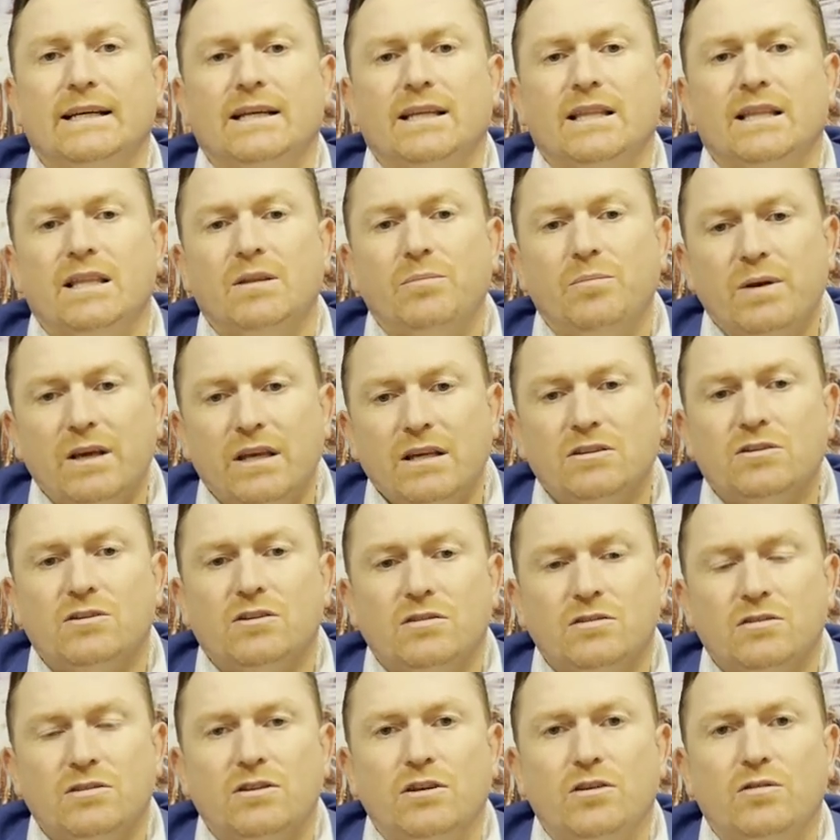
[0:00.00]
The biggest
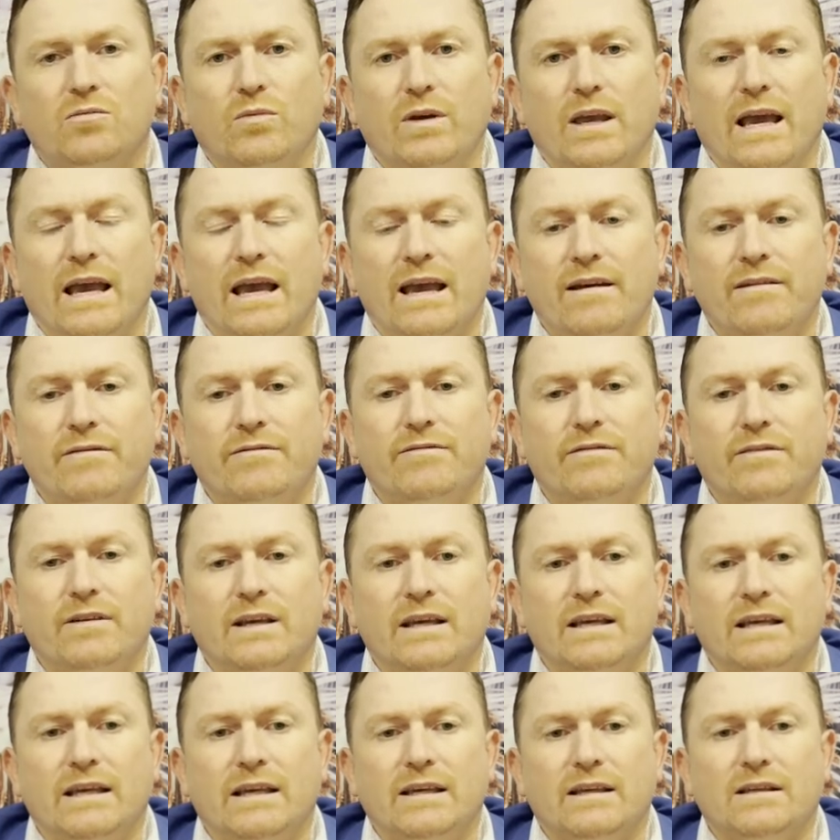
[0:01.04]
concern we have
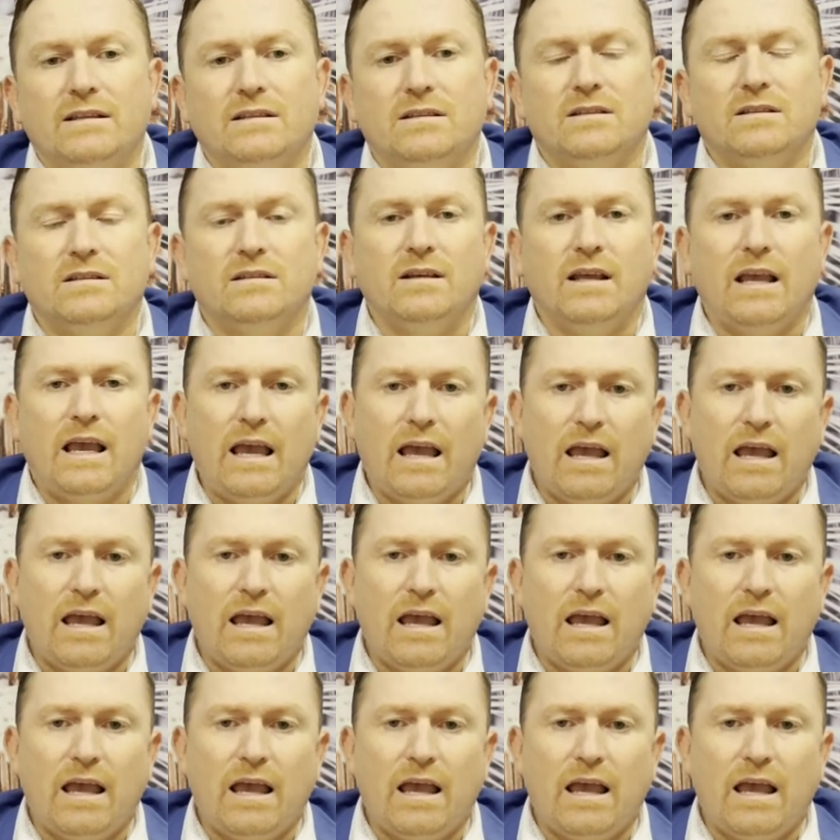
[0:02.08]
is